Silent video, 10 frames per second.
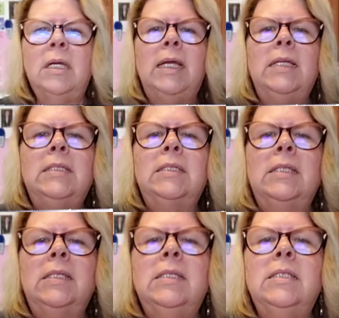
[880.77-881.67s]
is a
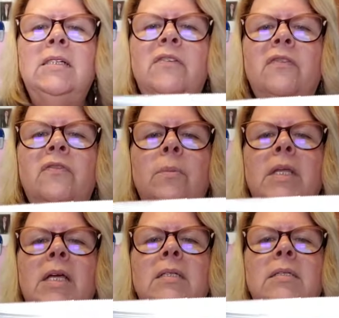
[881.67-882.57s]
little different from
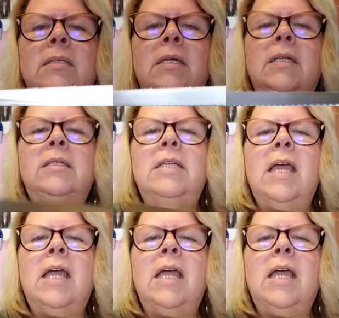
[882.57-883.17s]
this. See